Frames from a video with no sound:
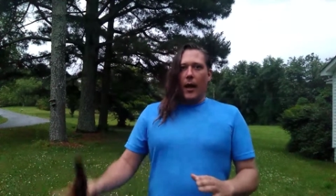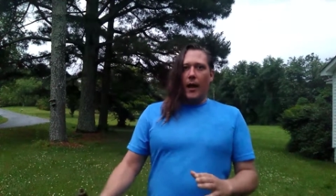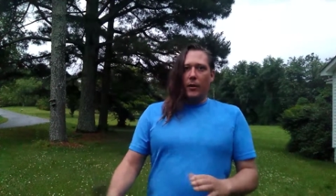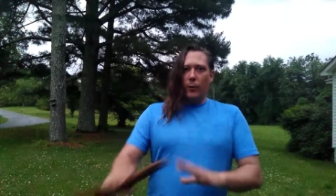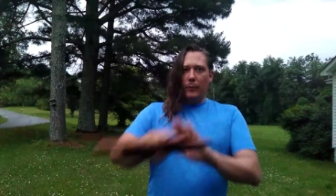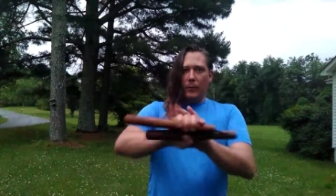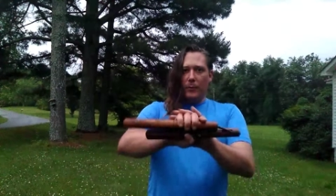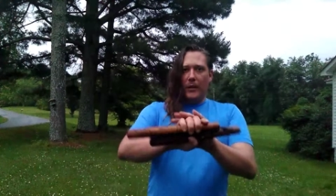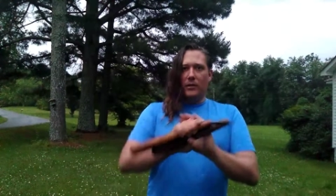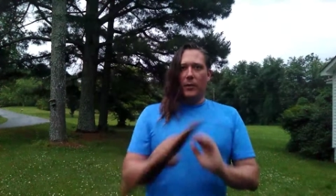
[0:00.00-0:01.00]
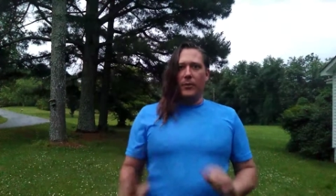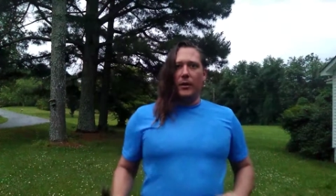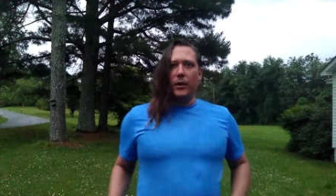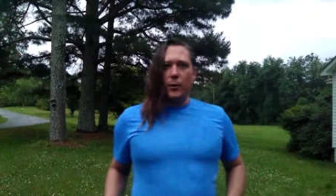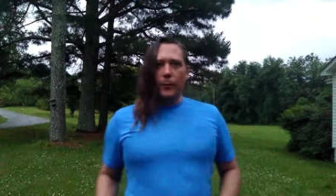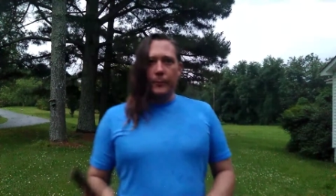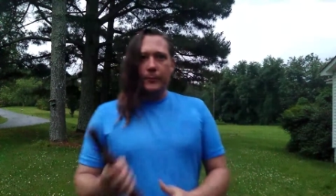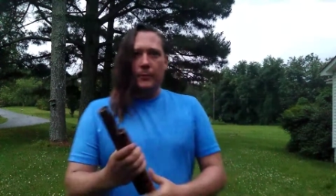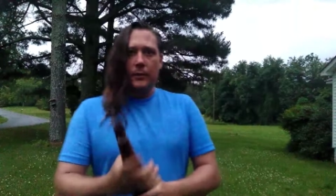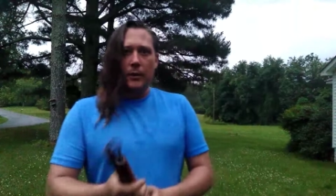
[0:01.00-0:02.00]
and you implement something new,
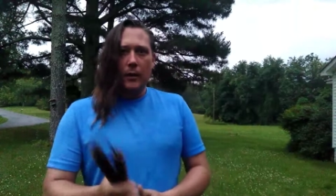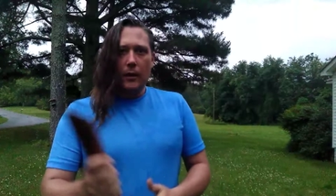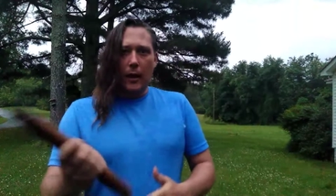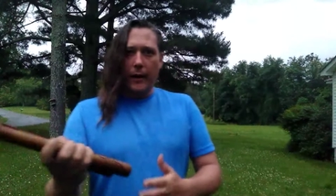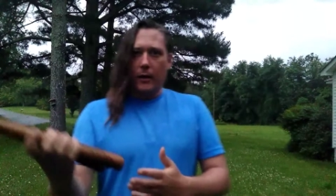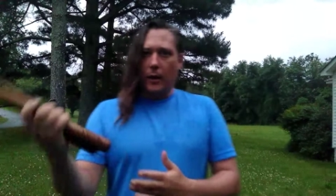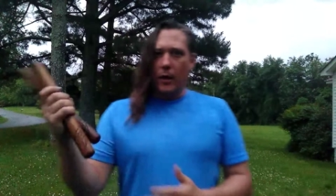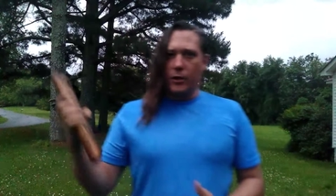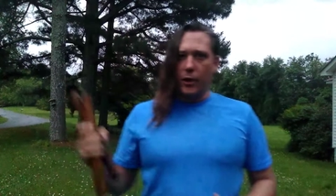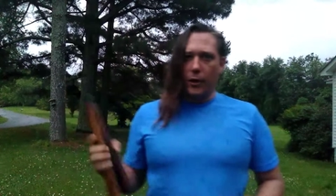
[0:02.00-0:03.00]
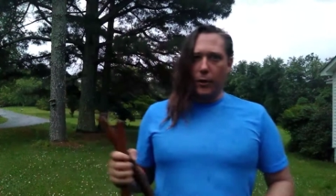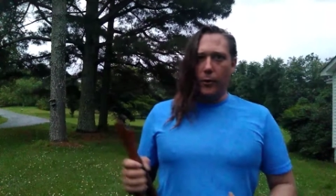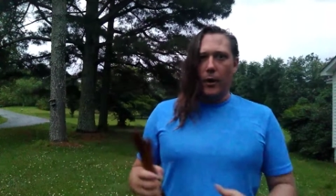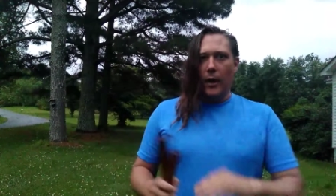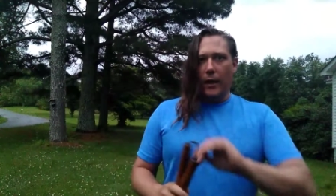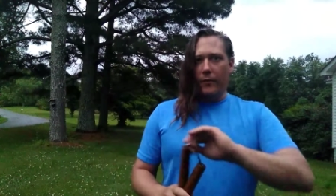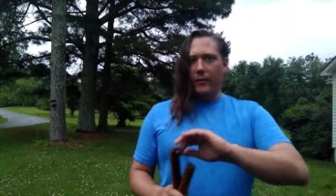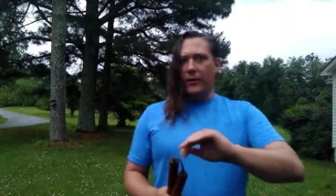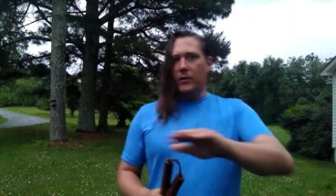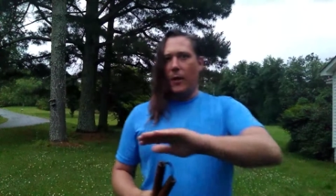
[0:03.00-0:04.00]
like a nunchaku, even
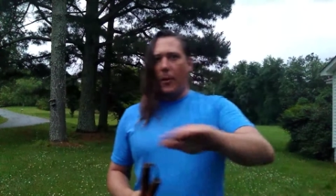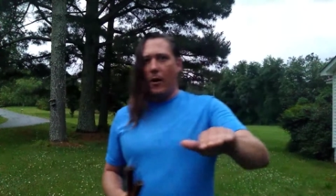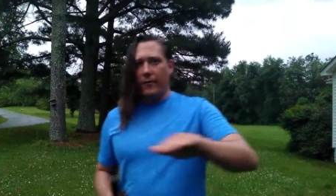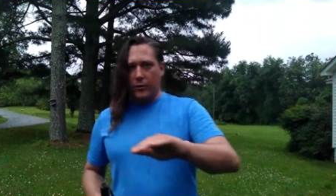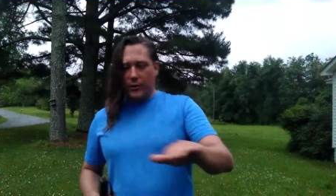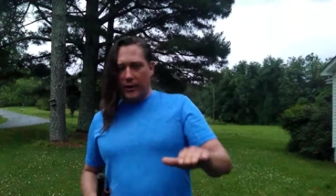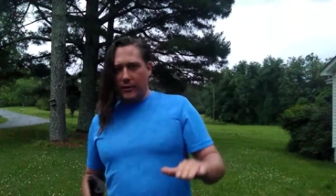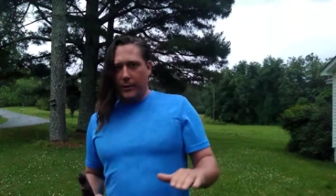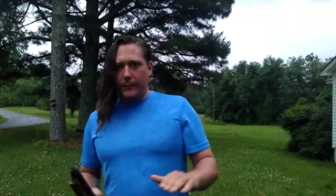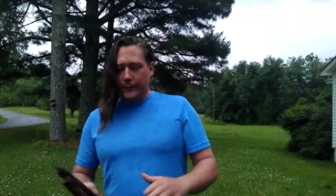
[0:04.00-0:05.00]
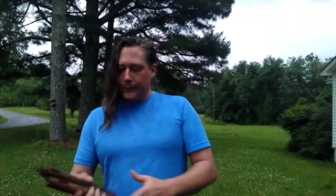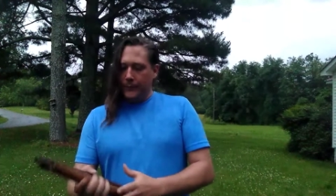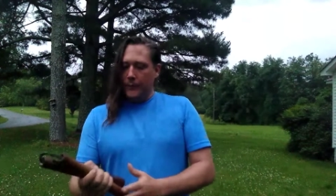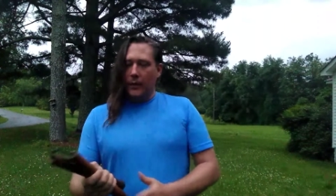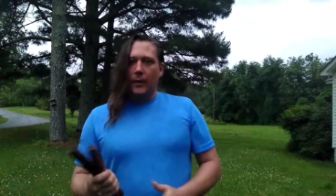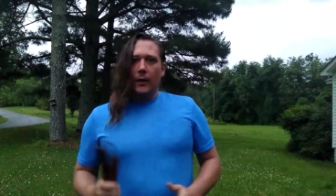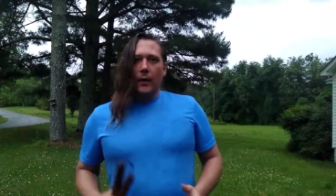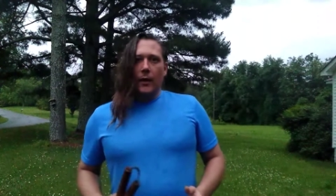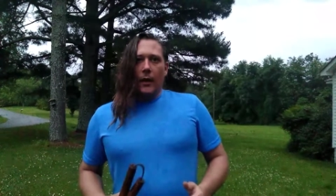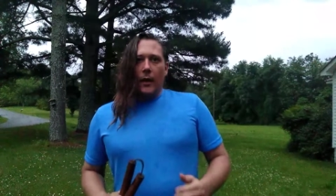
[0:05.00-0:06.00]
if it's not part of your system,
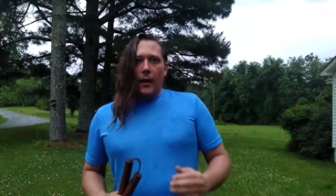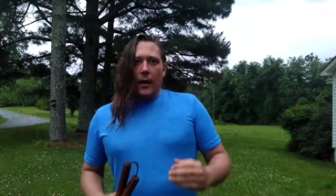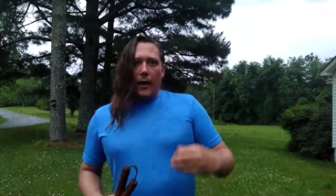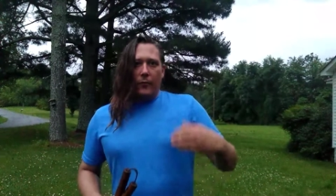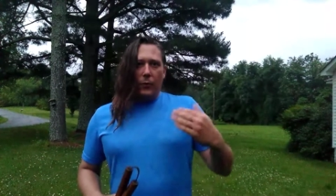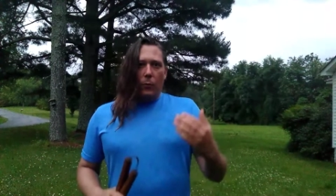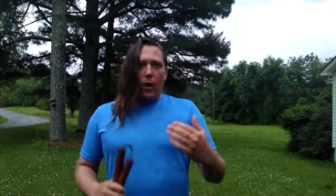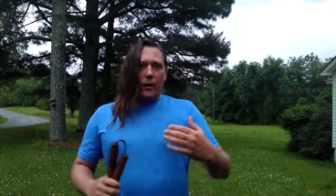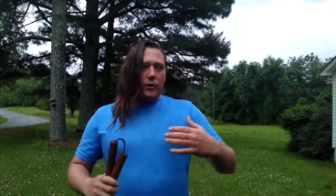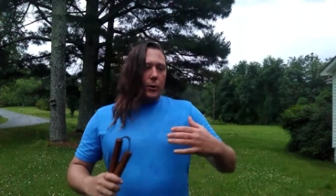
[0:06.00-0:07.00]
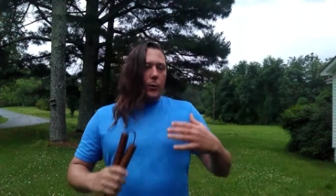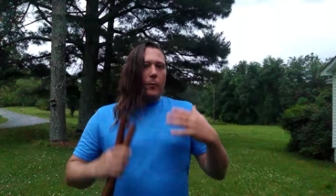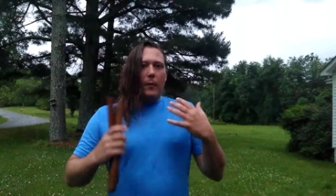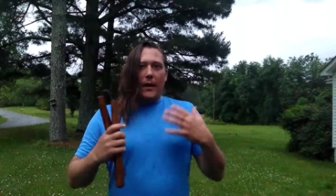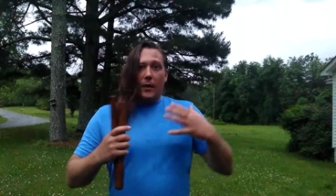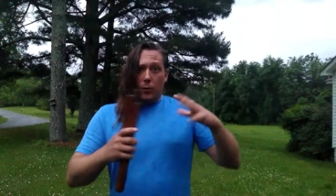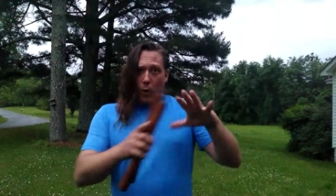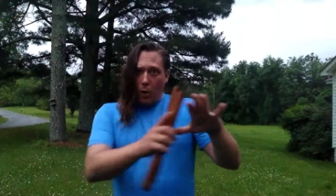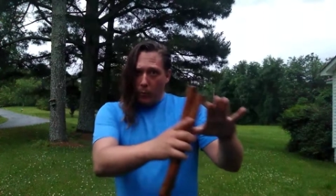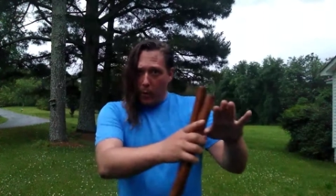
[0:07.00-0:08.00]
if you want to make it your
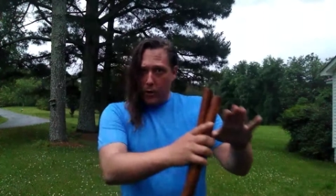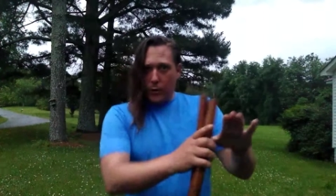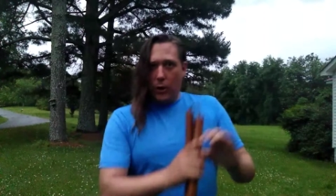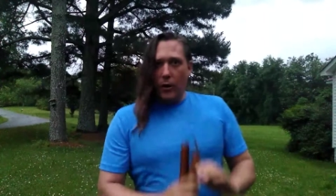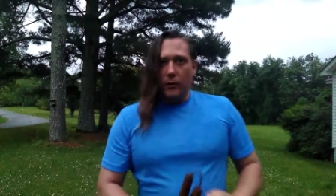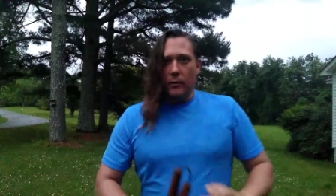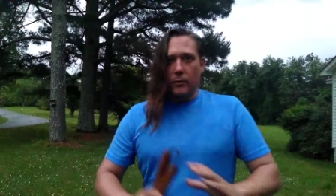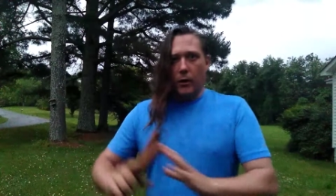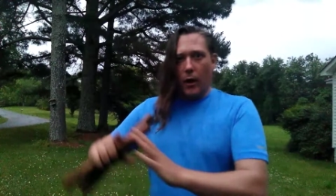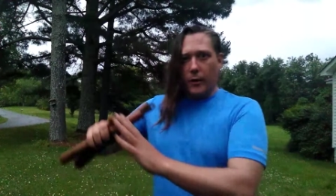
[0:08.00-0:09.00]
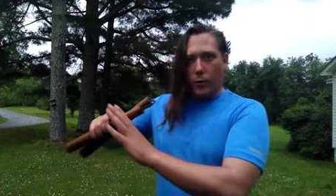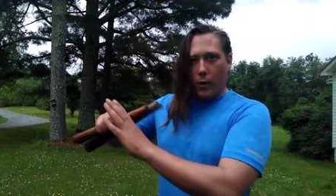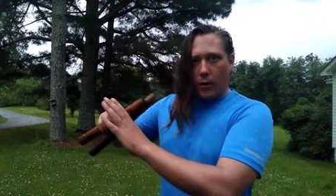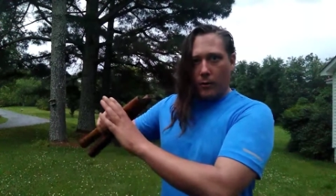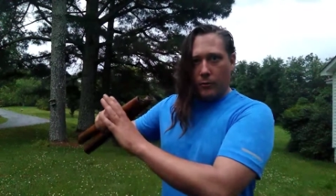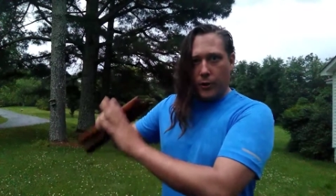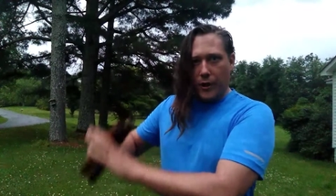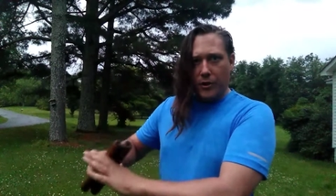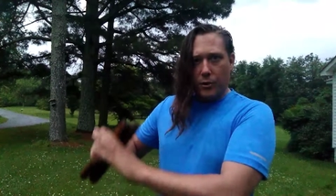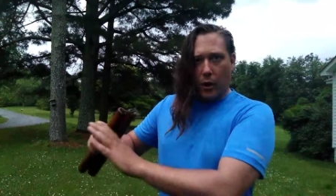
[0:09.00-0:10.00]
own martial art, not your
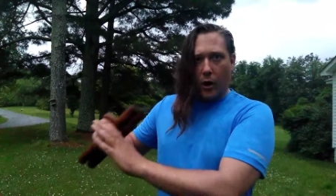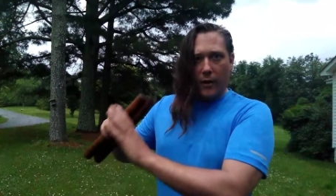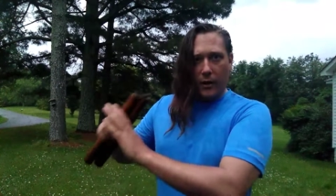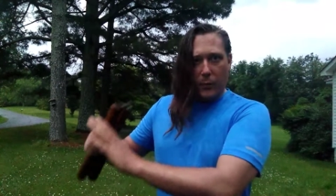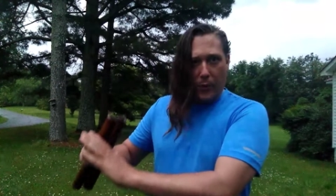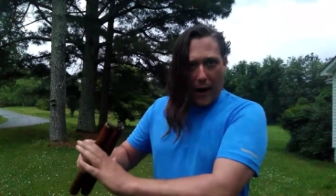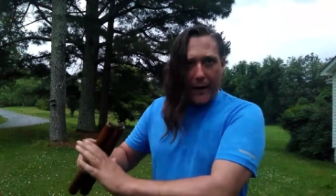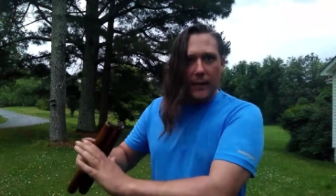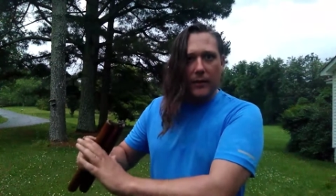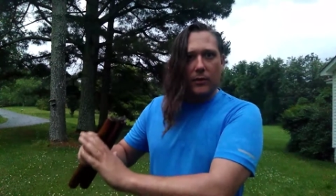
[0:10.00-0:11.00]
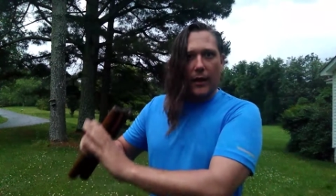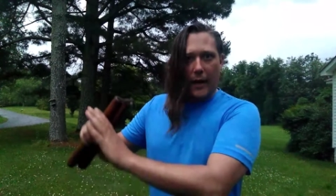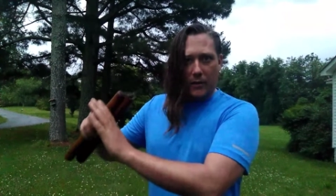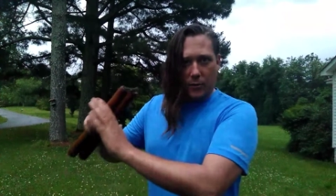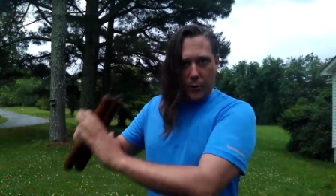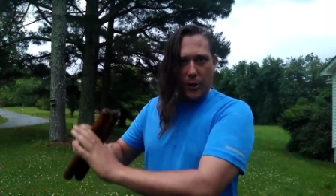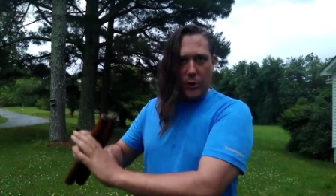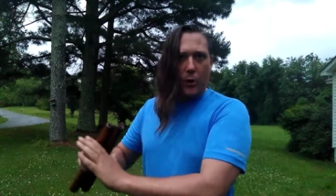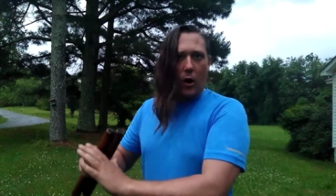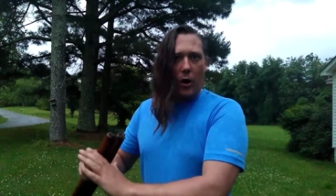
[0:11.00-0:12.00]
traditional art that you practice as a
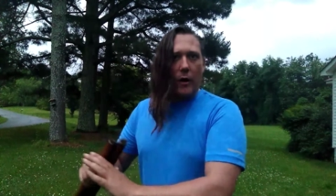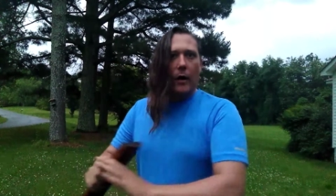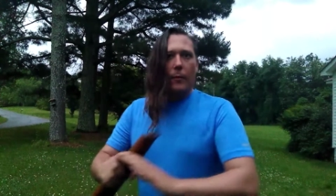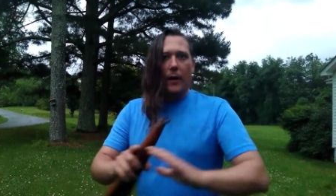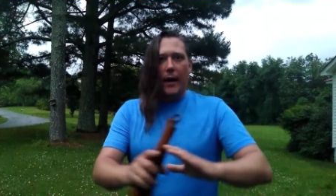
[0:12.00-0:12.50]
traditional art, but